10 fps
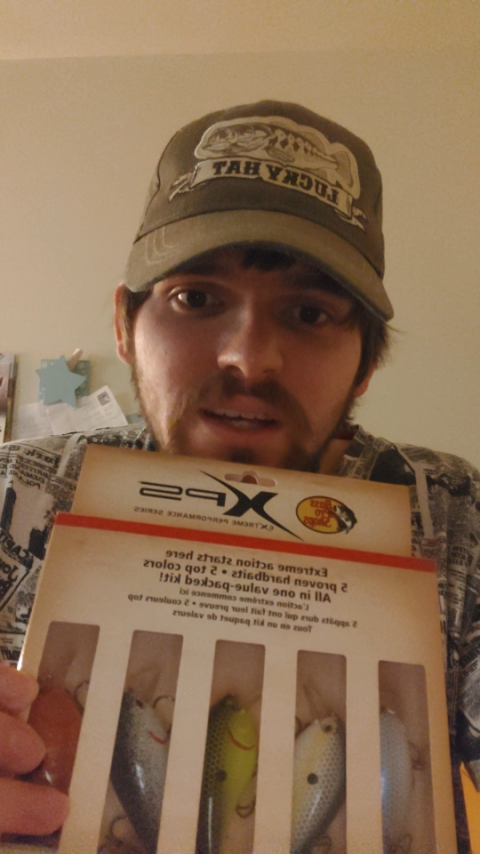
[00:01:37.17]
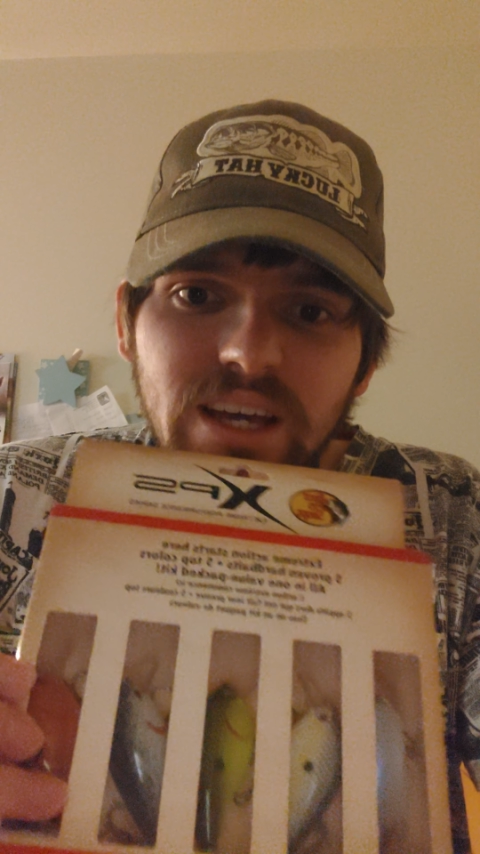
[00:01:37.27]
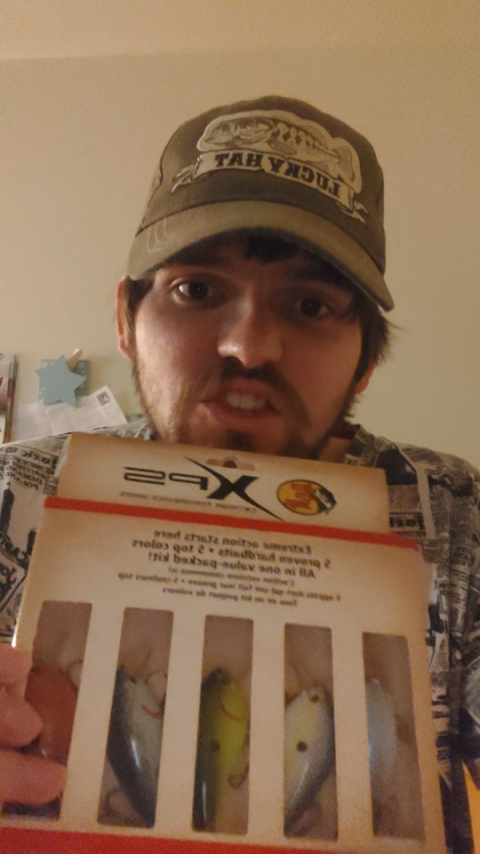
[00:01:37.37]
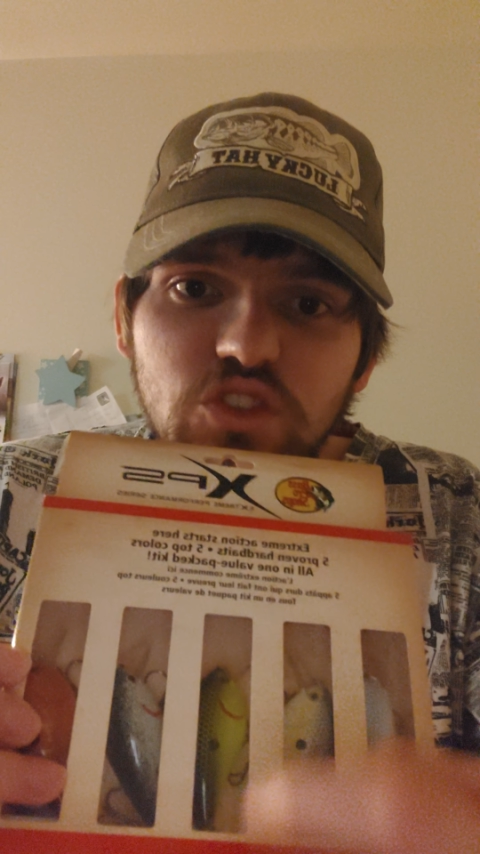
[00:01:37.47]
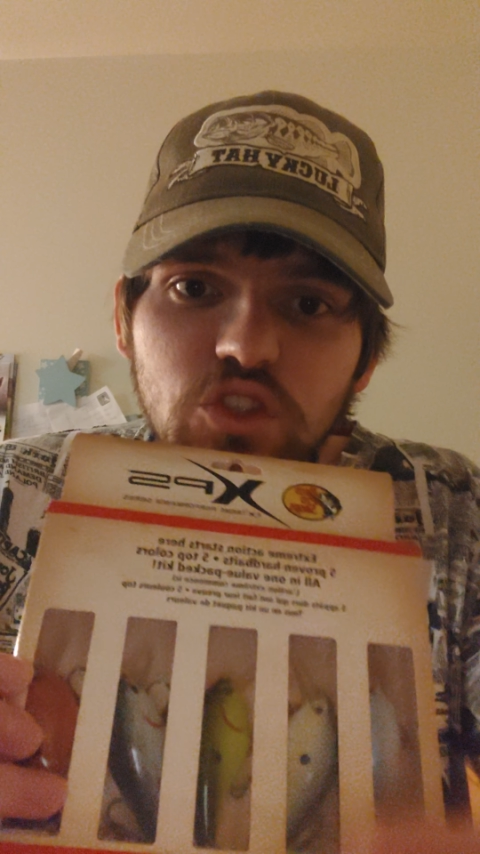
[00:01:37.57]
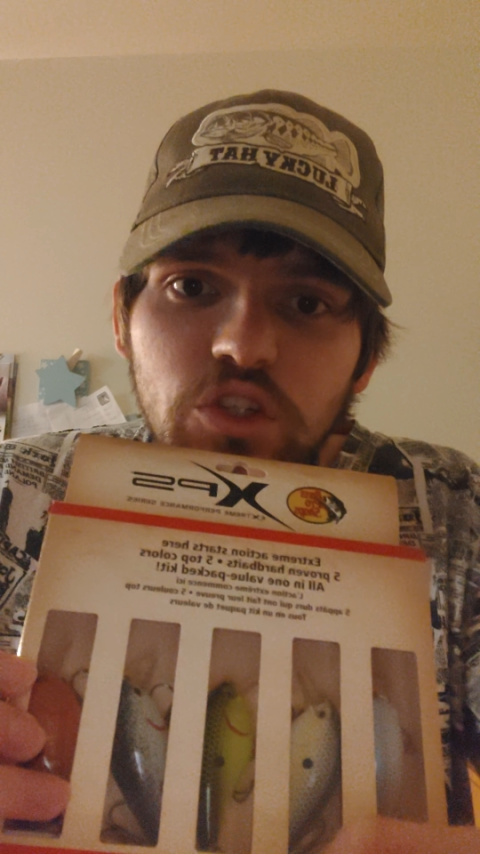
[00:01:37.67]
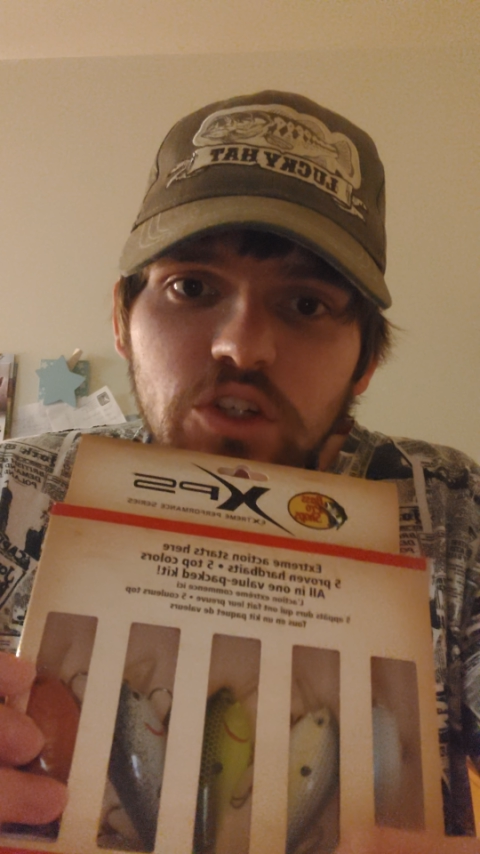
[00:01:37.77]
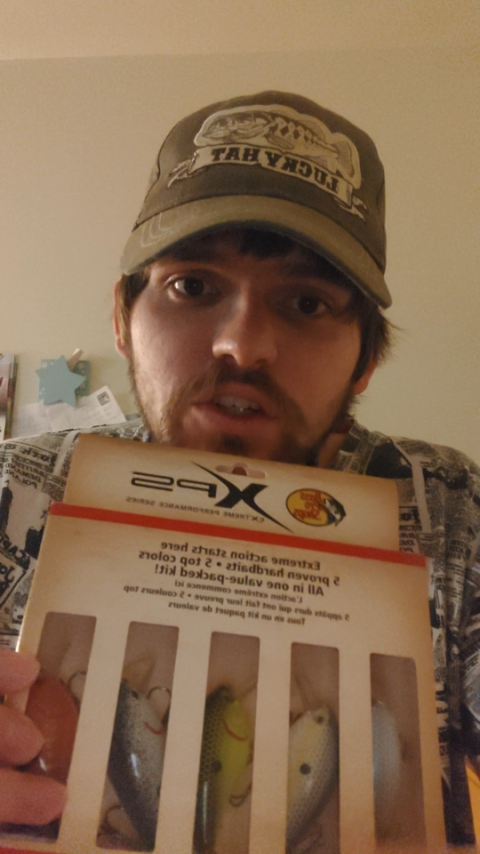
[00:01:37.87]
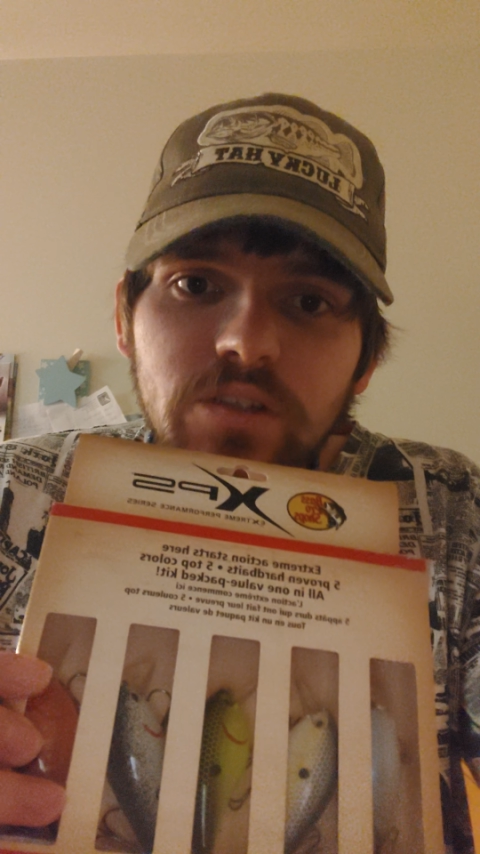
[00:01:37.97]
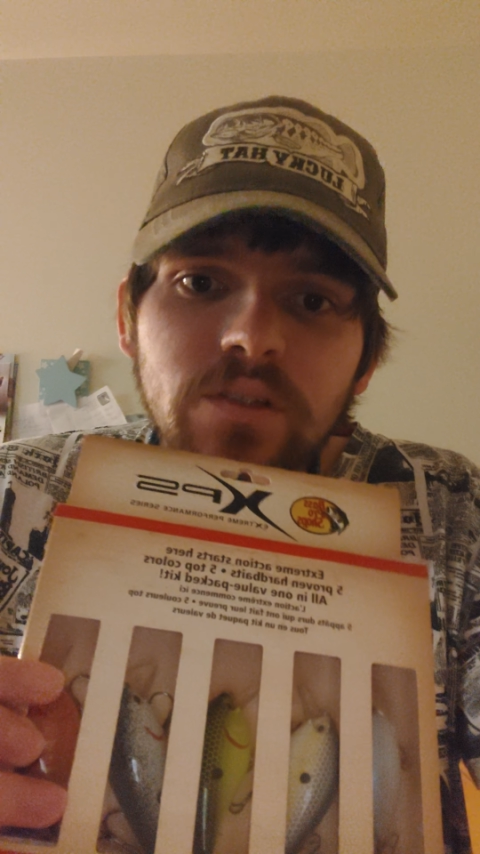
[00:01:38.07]
is
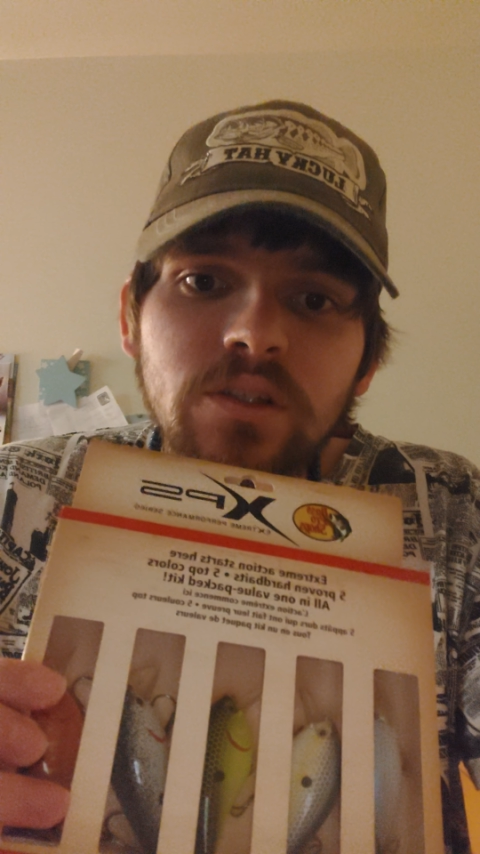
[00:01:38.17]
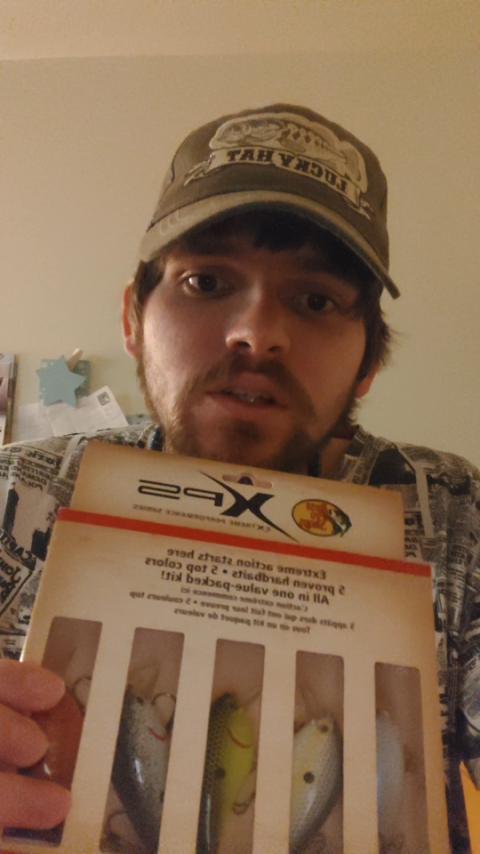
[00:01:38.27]
good